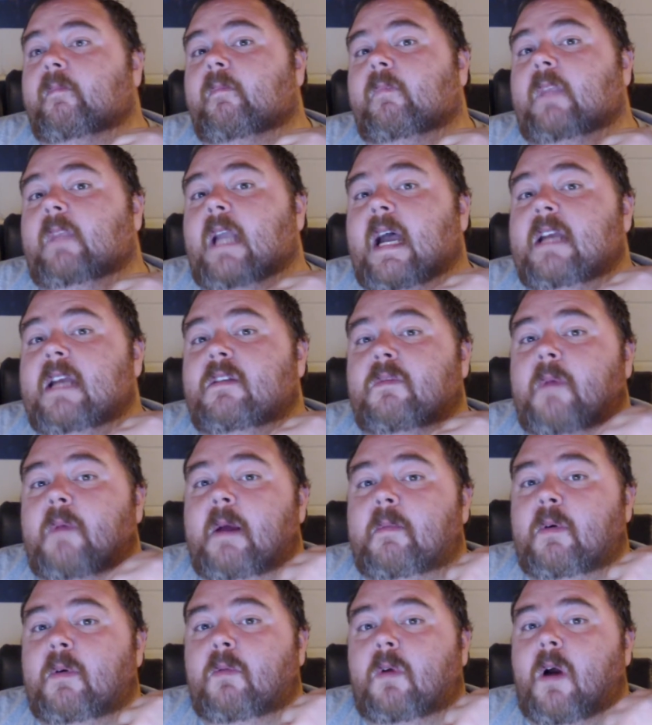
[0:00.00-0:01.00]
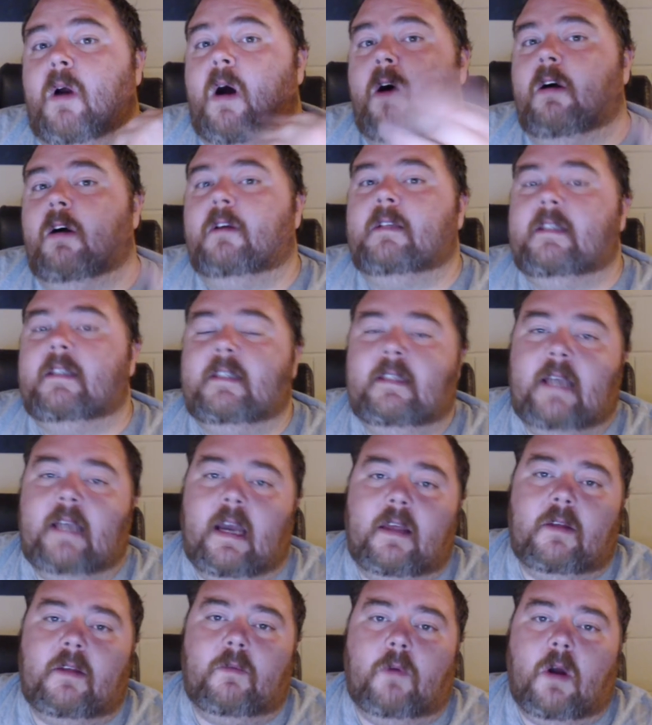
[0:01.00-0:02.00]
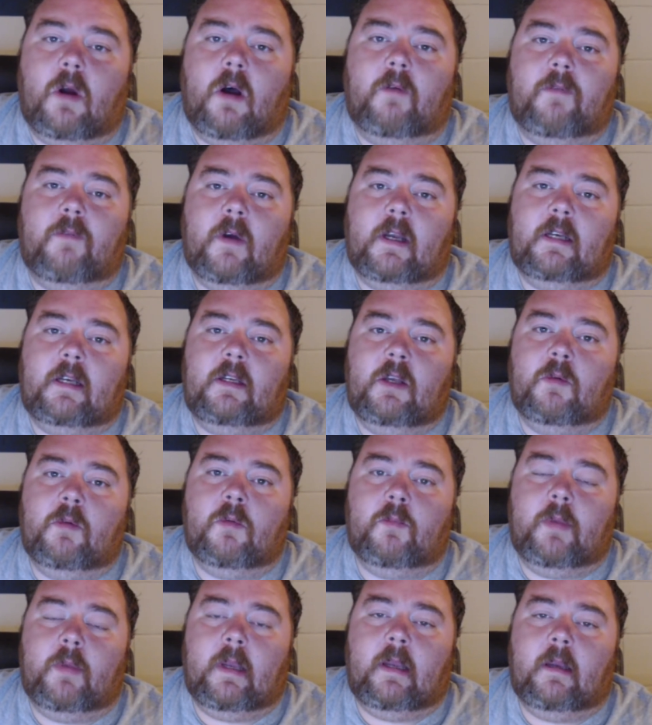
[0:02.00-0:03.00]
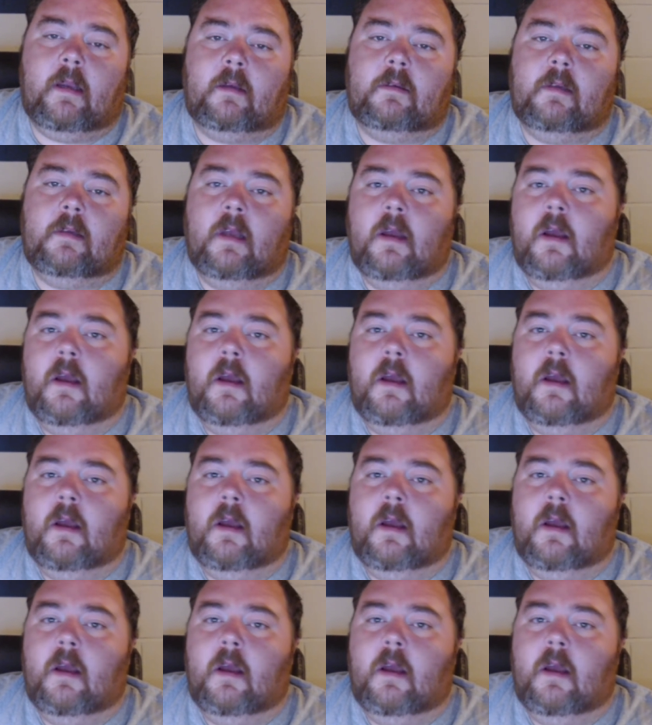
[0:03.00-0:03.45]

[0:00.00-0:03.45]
Guys, remember, we're all on this together. We're all fucking human beings.